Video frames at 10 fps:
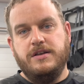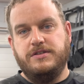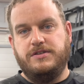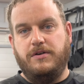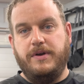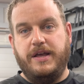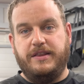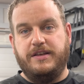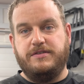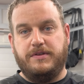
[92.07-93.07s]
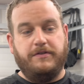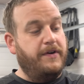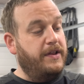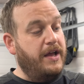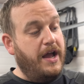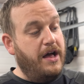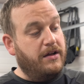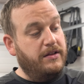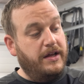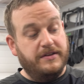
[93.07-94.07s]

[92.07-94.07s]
So hit this with a fairly high alkaline.